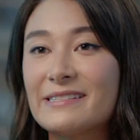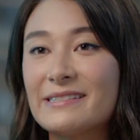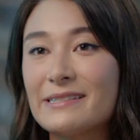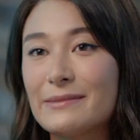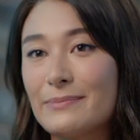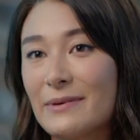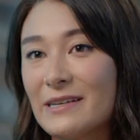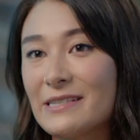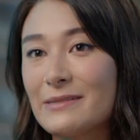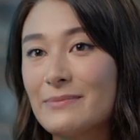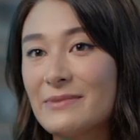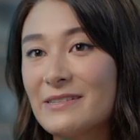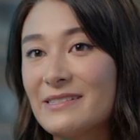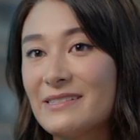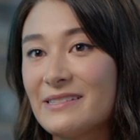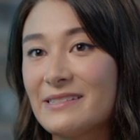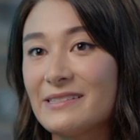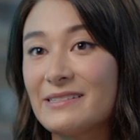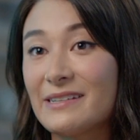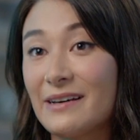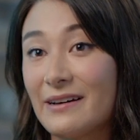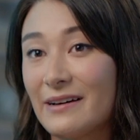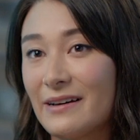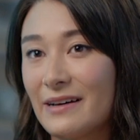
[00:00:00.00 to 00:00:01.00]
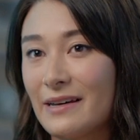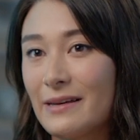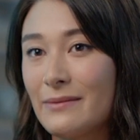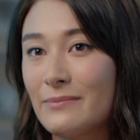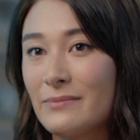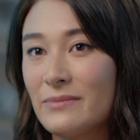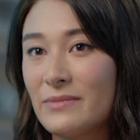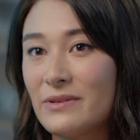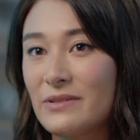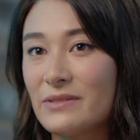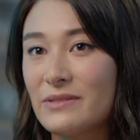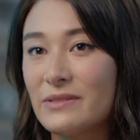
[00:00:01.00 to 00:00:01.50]
specimens in
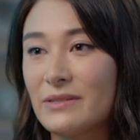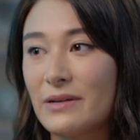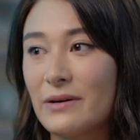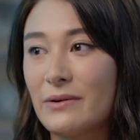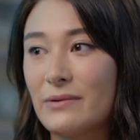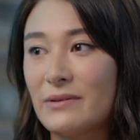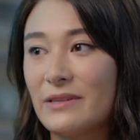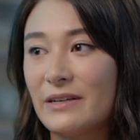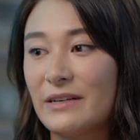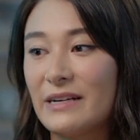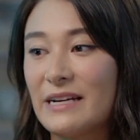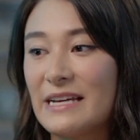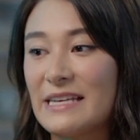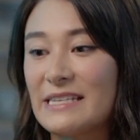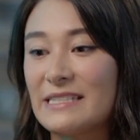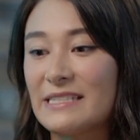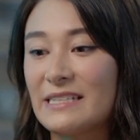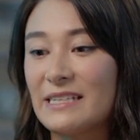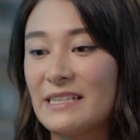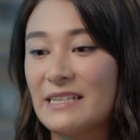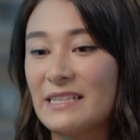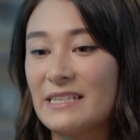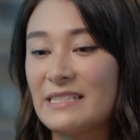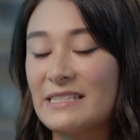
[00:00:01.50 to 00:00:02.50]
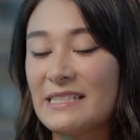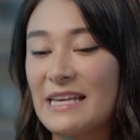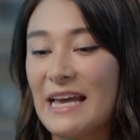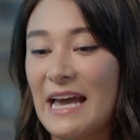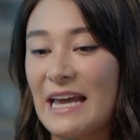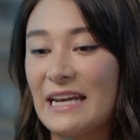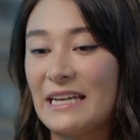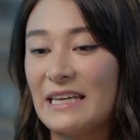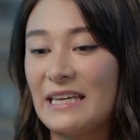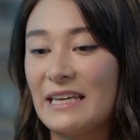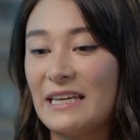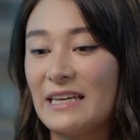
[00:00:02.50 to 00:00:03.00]
time so there isn't
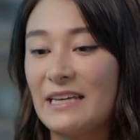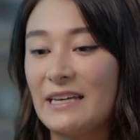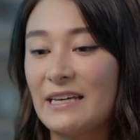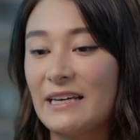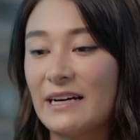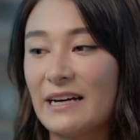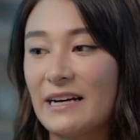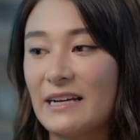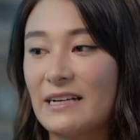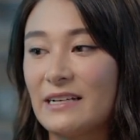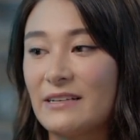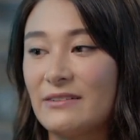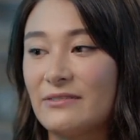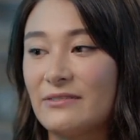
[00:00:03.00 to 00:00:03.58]
any kind